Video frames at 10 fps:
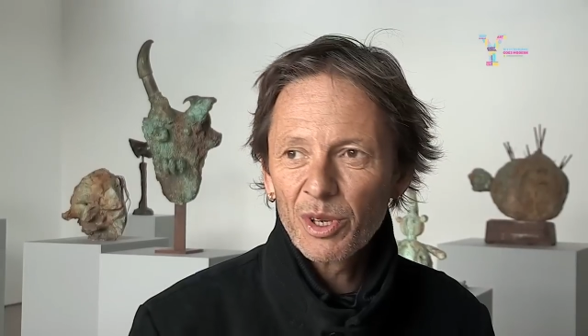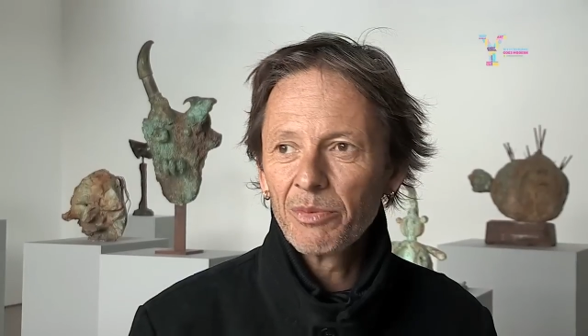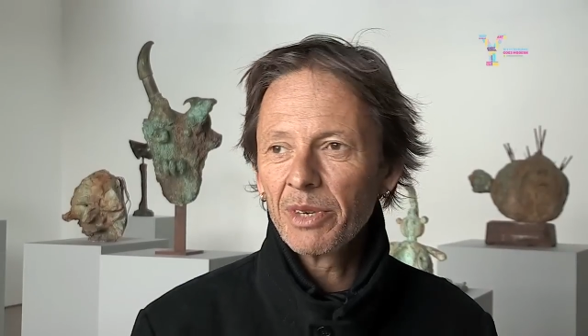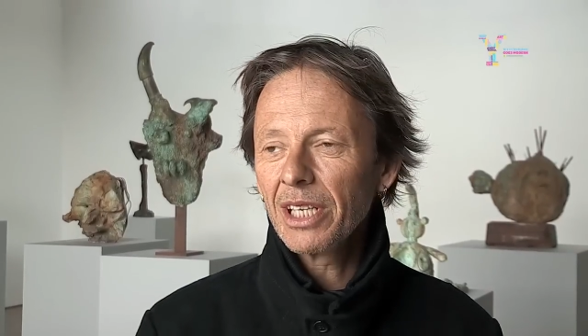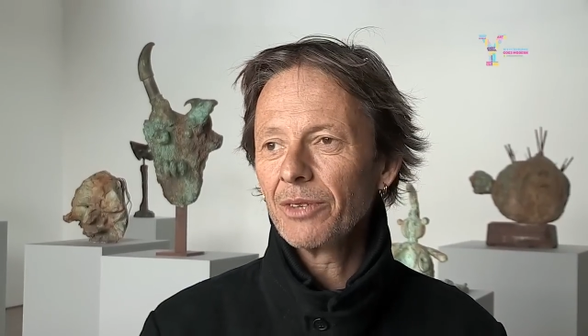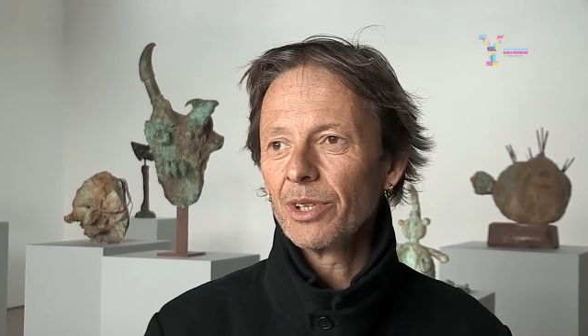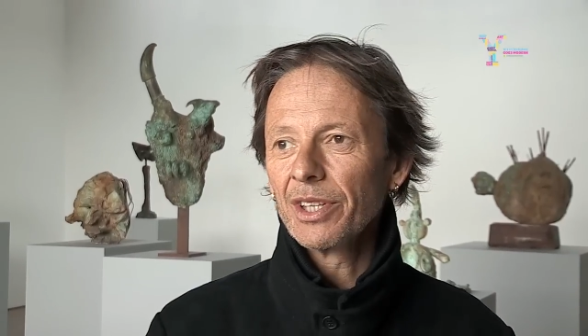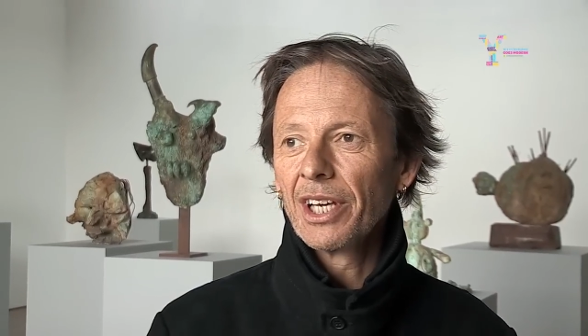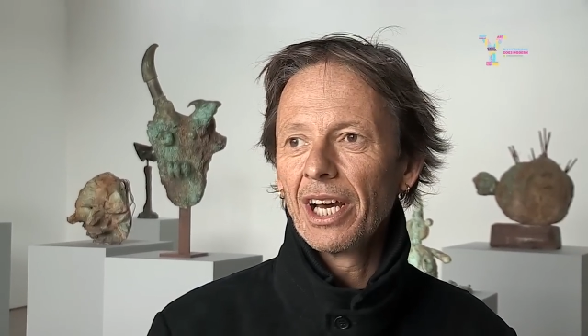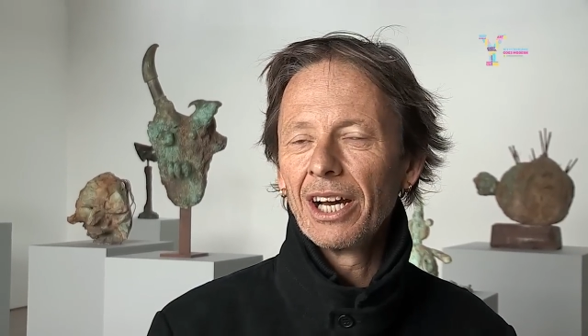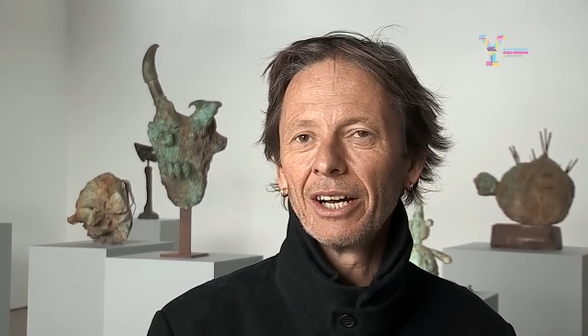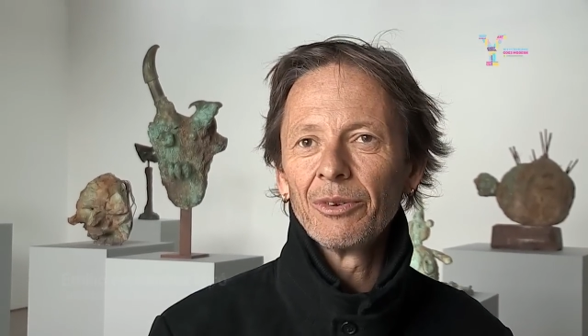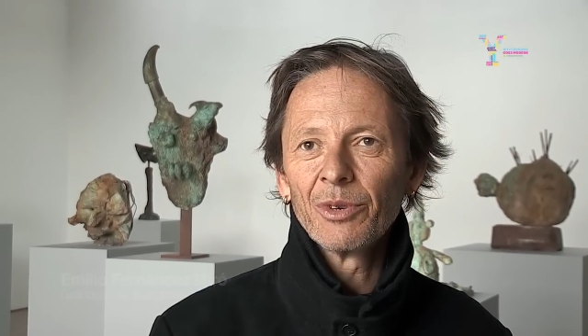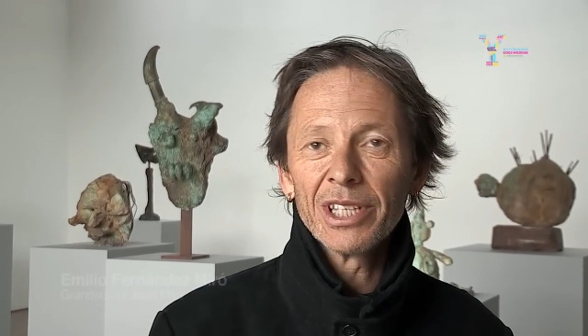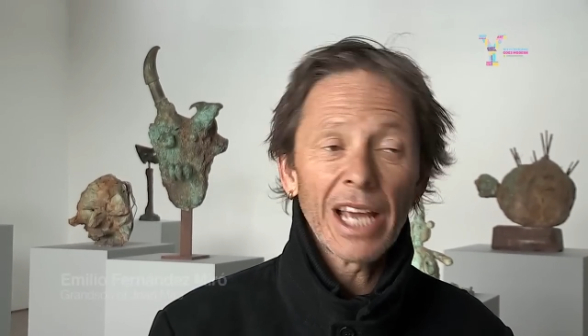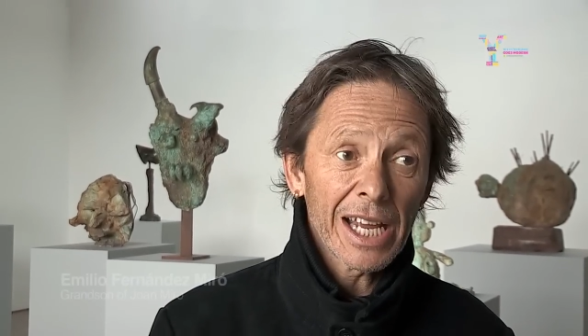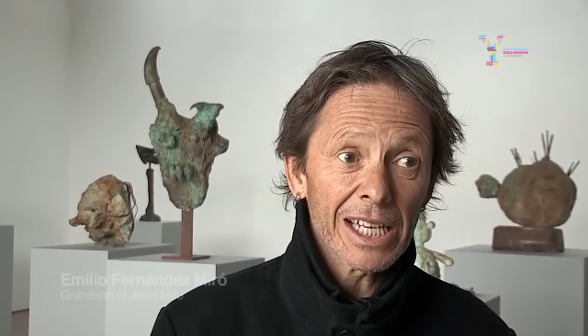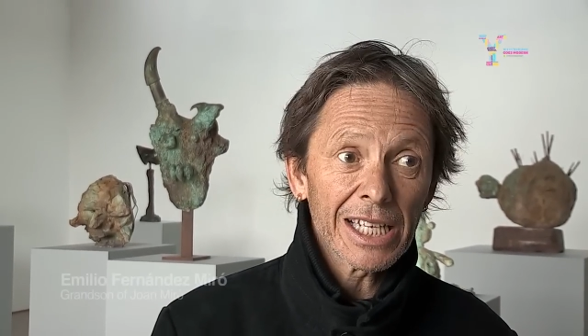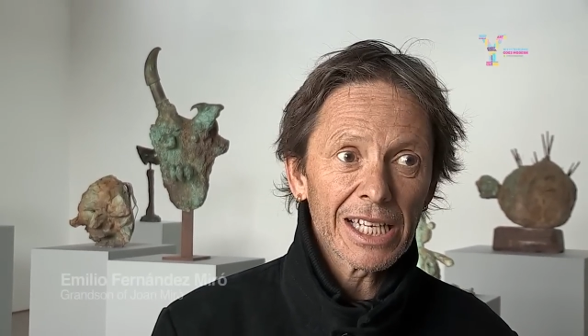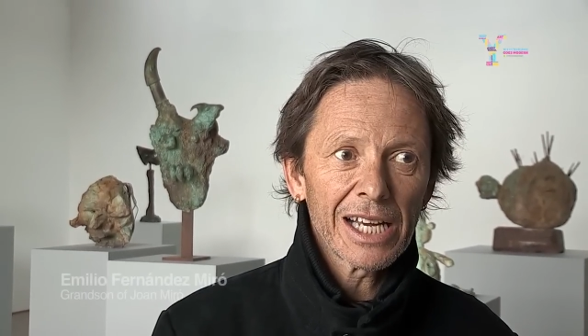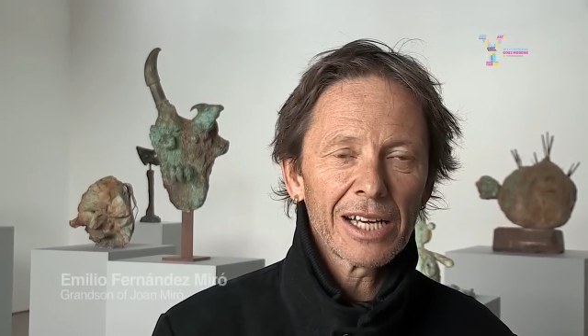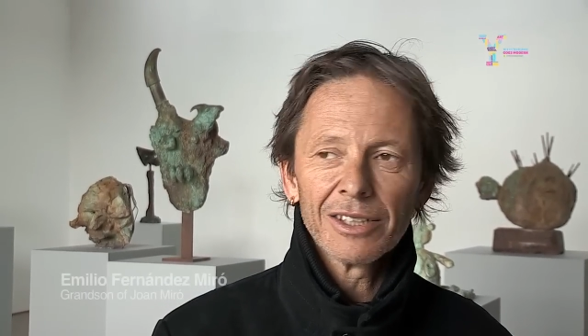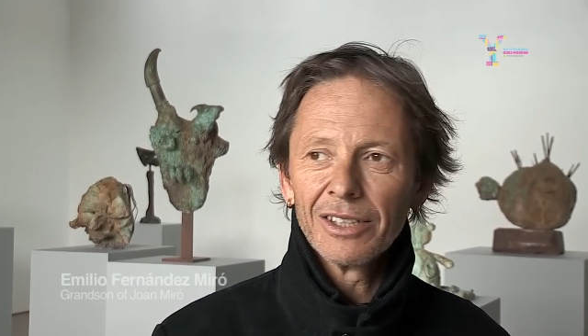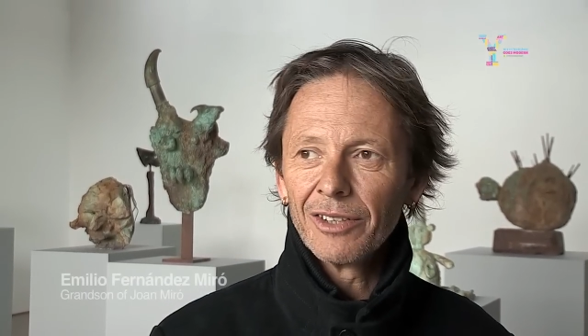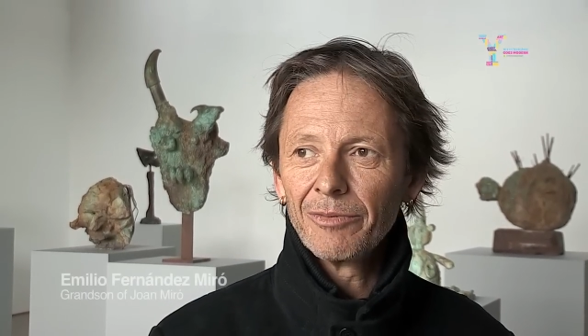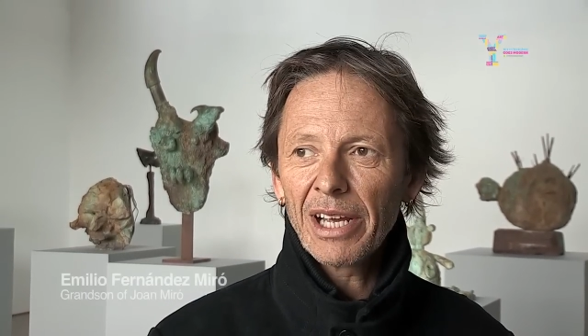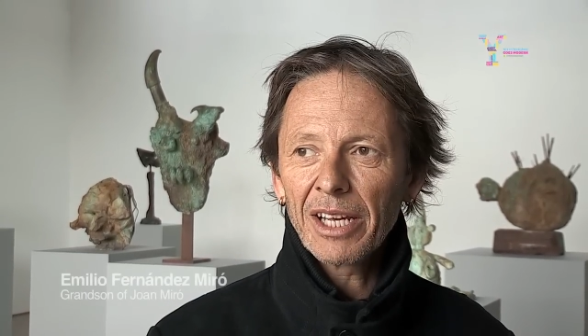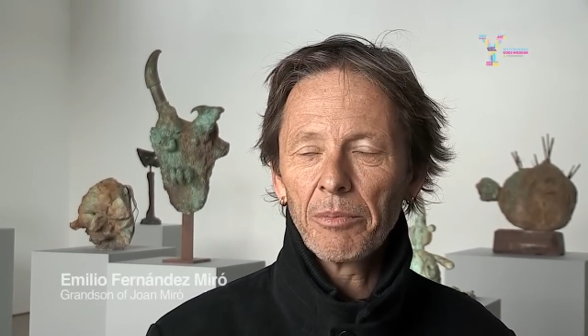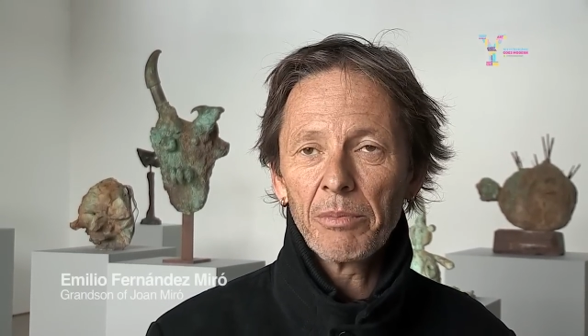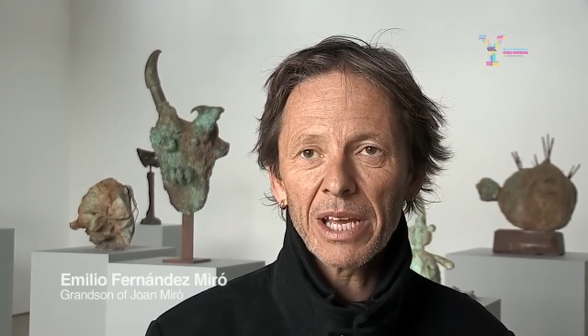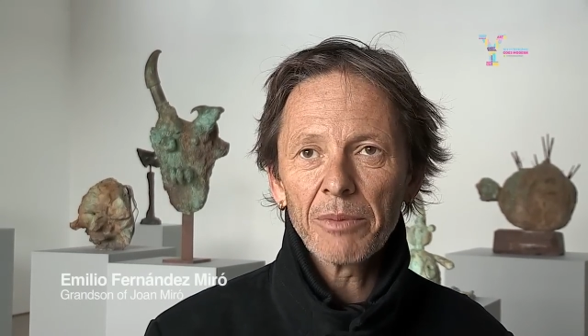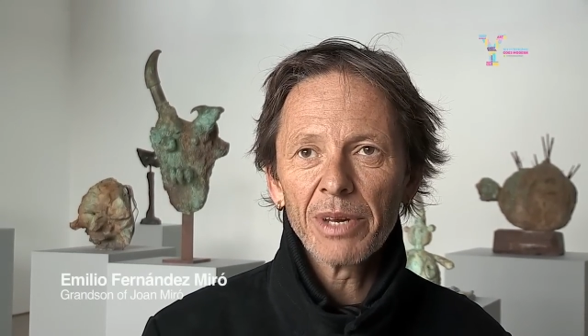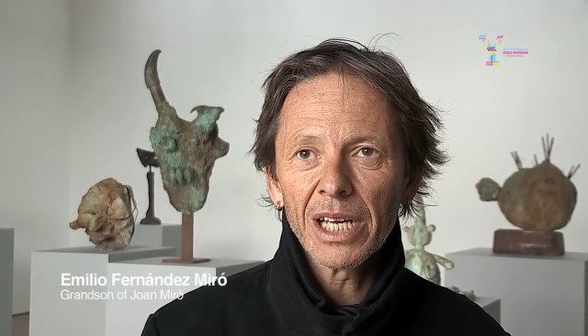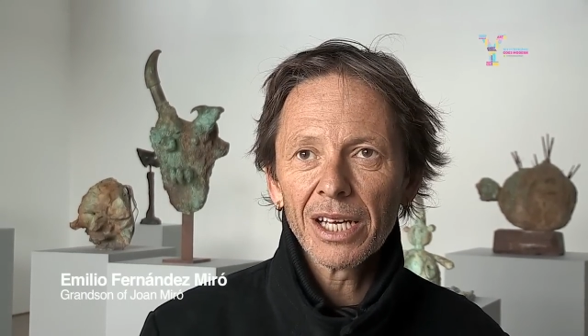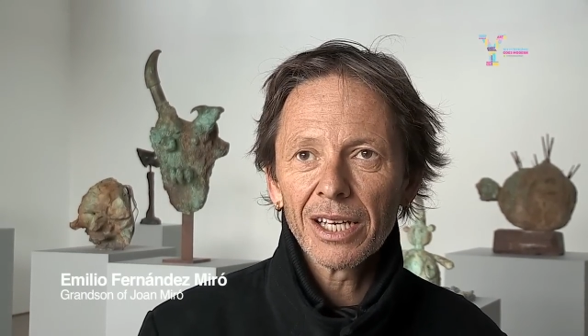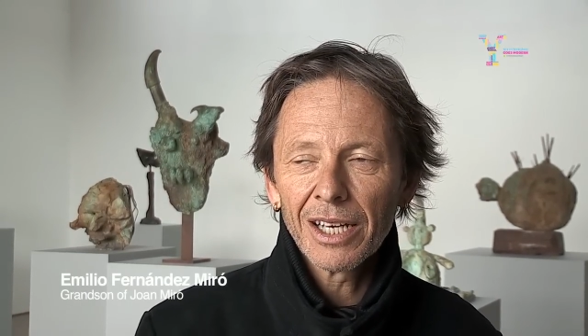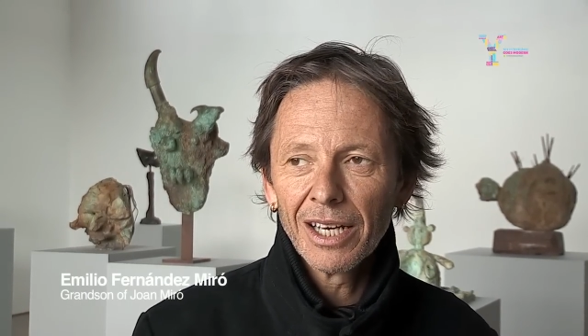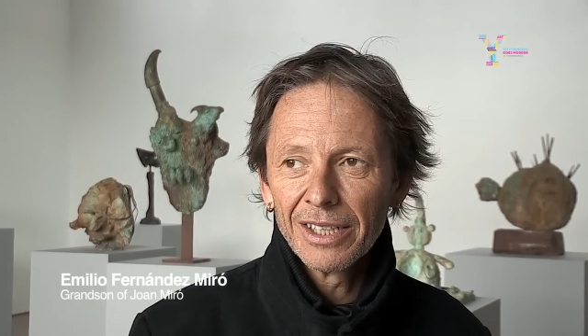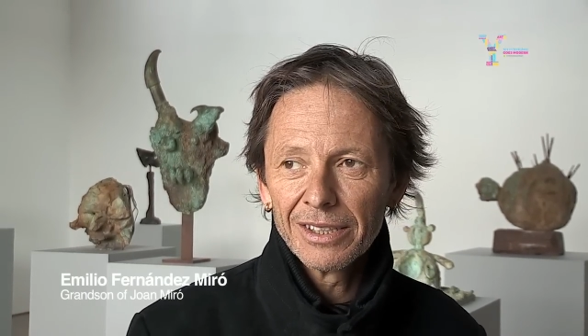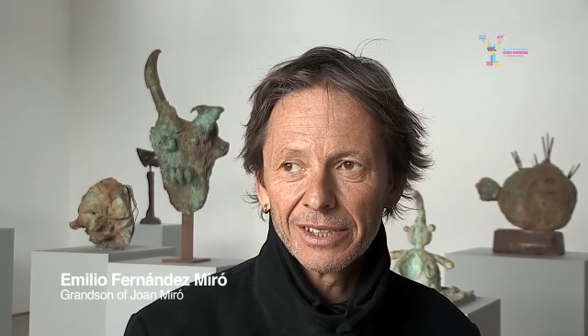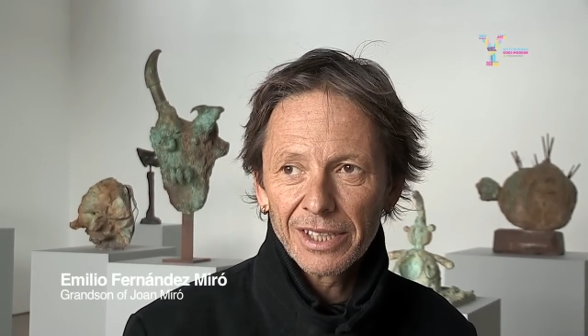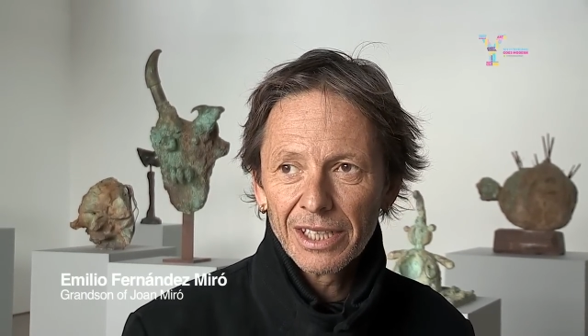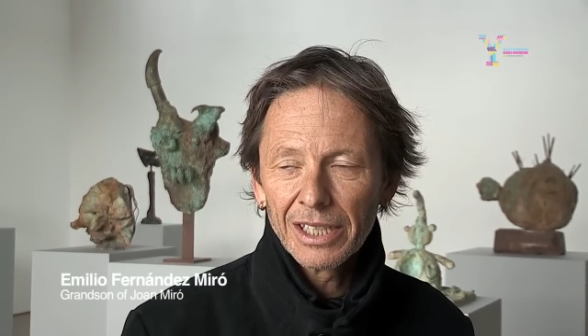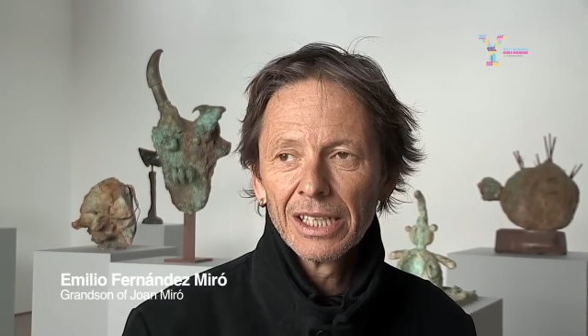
with me with the idea of make a big and